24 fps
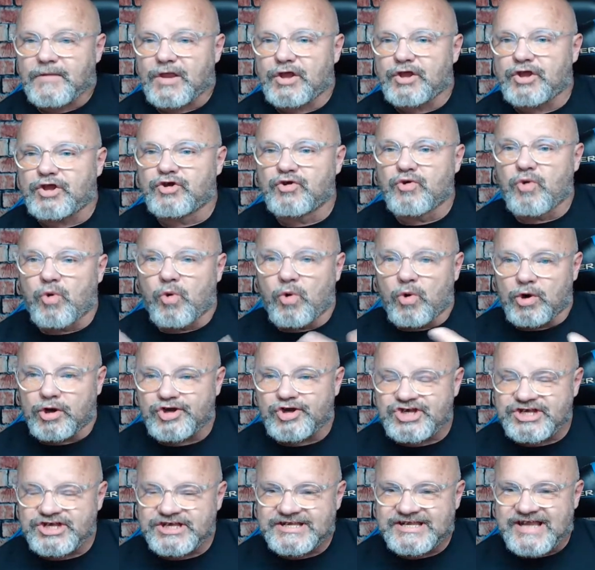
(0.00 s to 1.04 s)
your
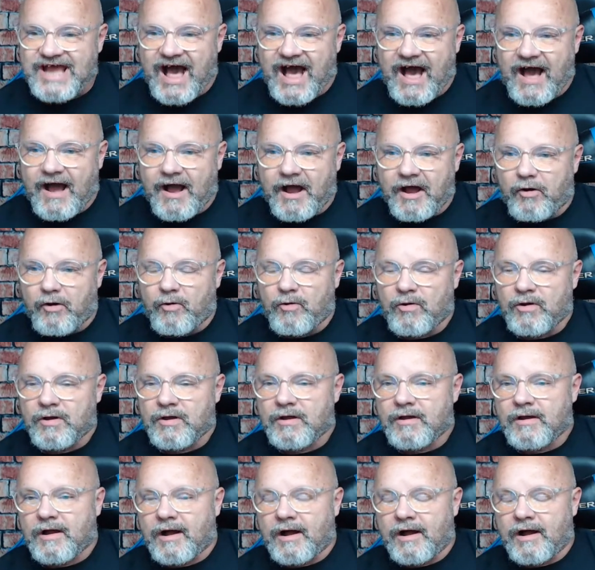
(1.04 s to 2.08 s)
style,
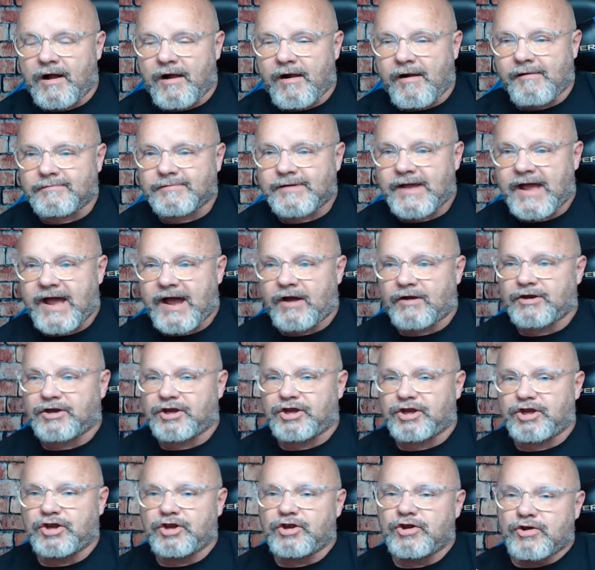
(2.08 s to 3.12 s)
how
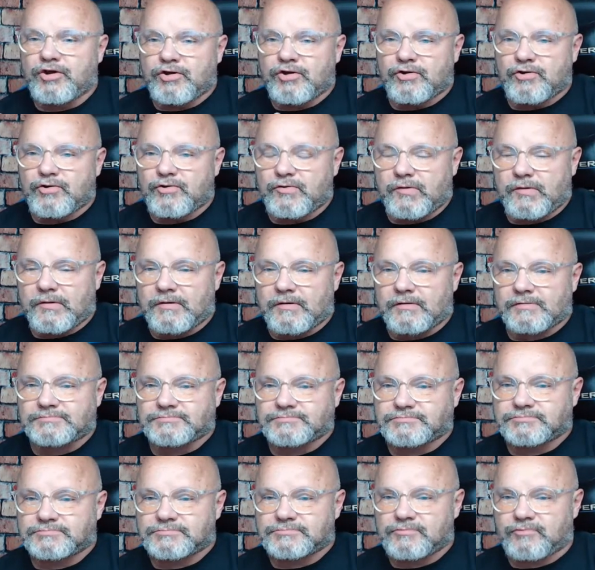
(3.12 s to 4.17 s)
you,
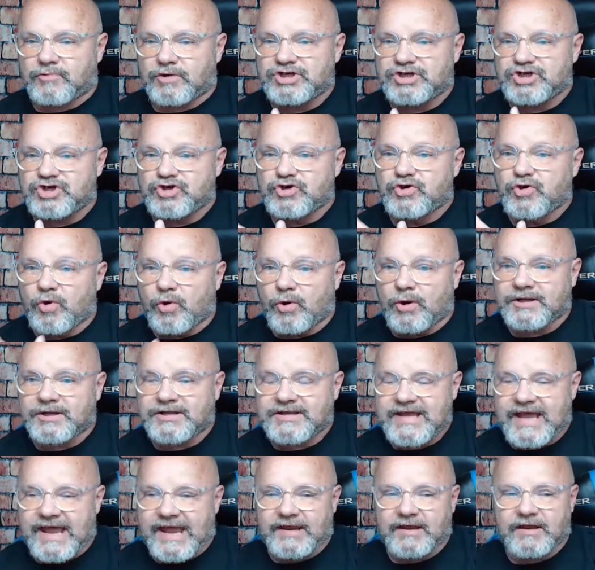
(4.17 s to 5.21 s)
what's your
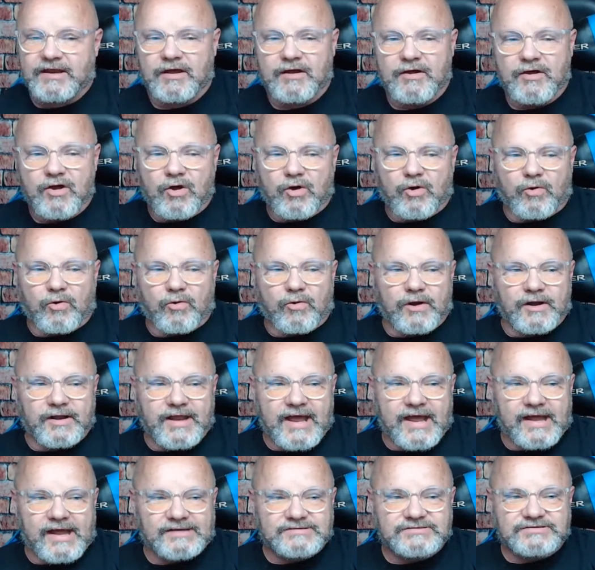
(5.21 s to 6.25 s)
take on
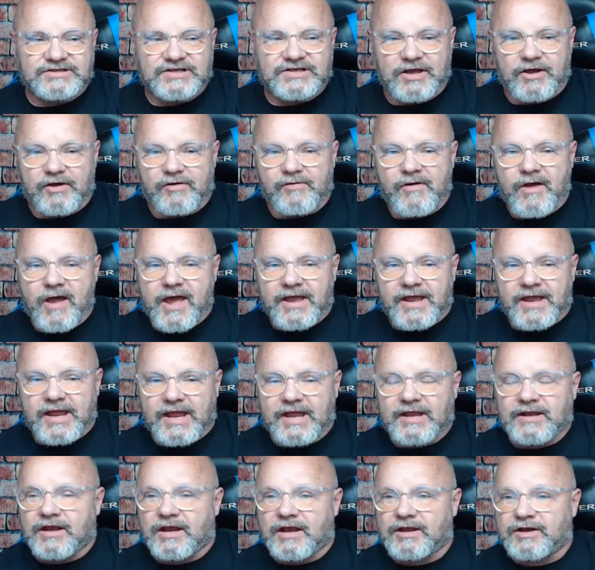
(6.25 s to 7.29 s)
that? So,
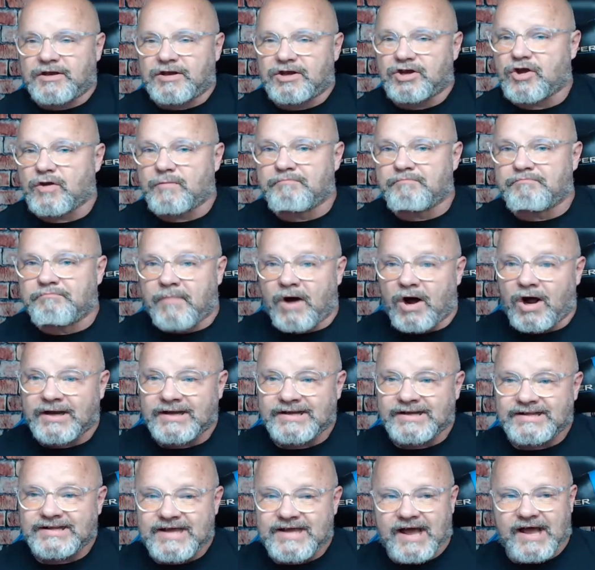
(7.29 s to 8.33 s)
and you can
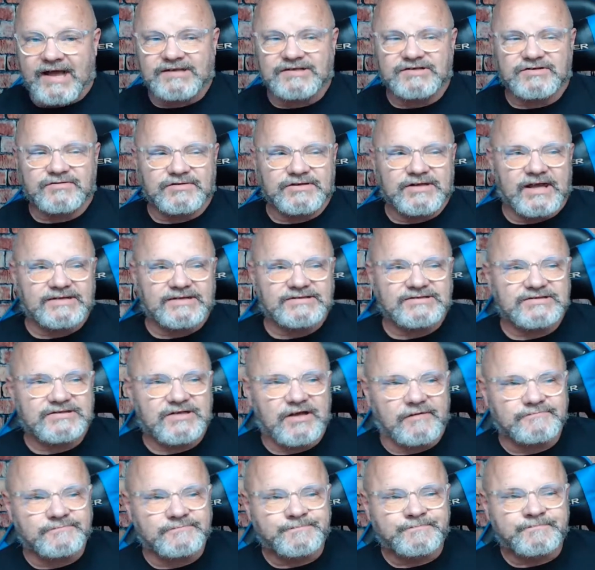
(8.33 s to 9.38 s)
monetize on that
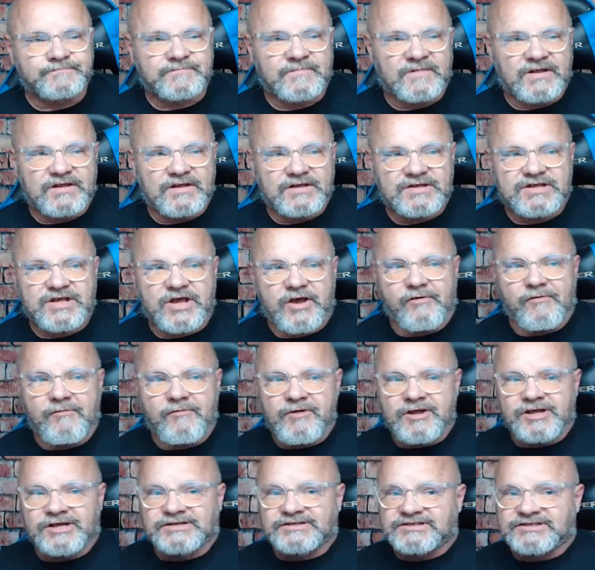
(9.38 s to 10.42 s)
stuff.
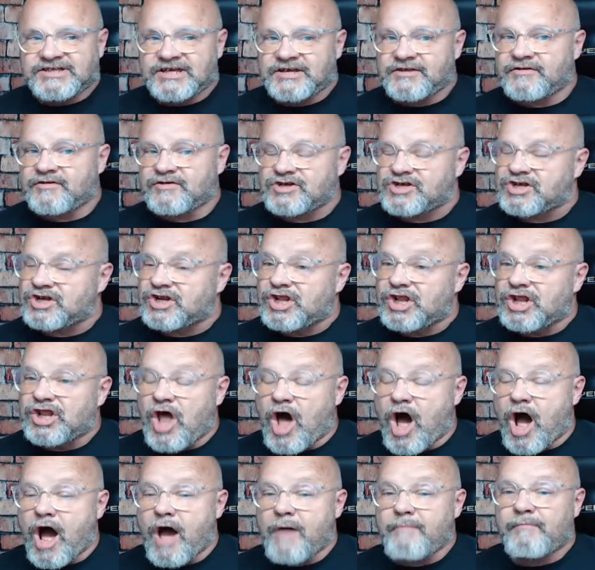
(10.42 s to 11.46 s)
So, see, there's a
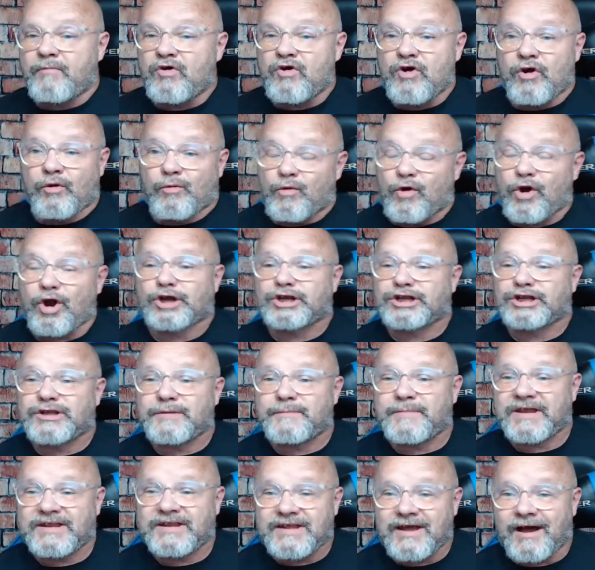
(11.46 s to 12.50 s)
lot more work to
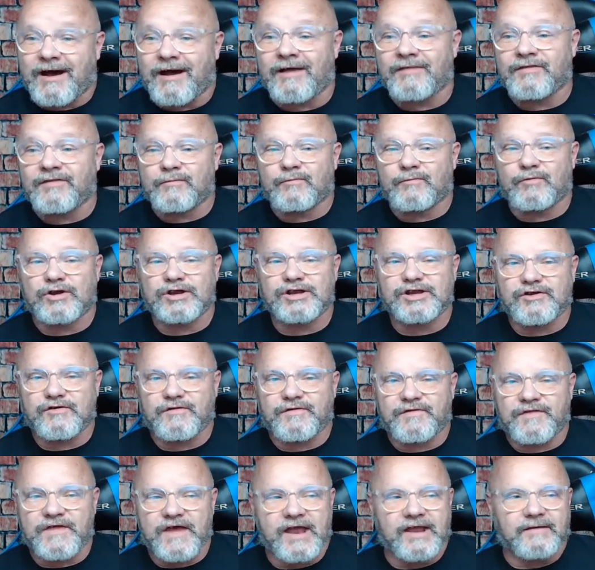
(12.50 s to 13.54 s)
be done than what you
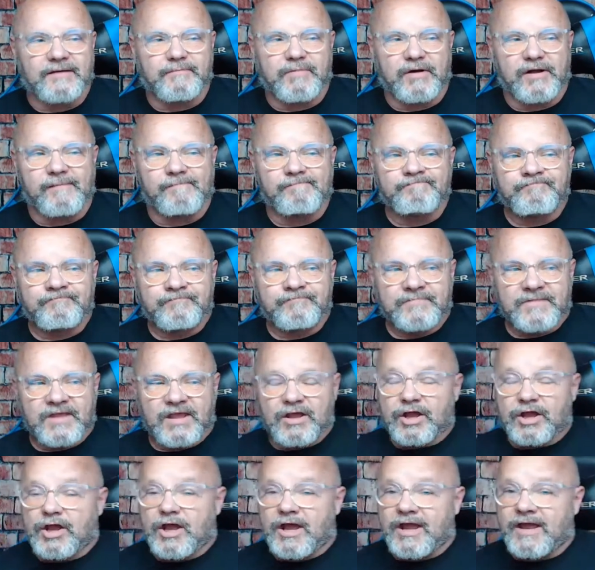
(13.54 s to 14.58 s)
think, but
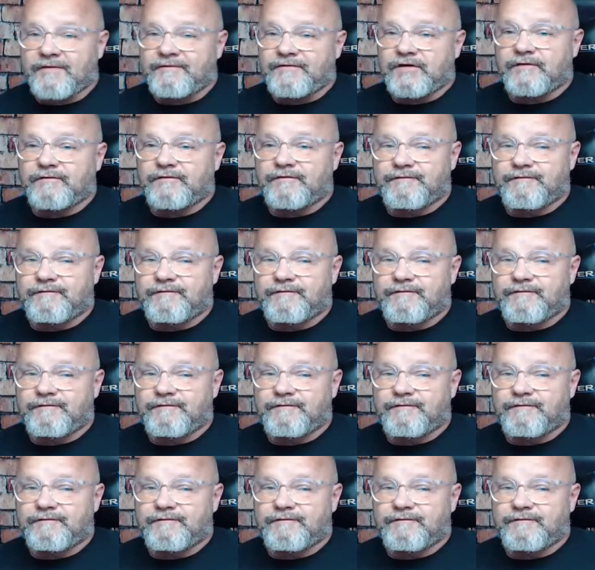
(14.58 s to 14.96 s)
if you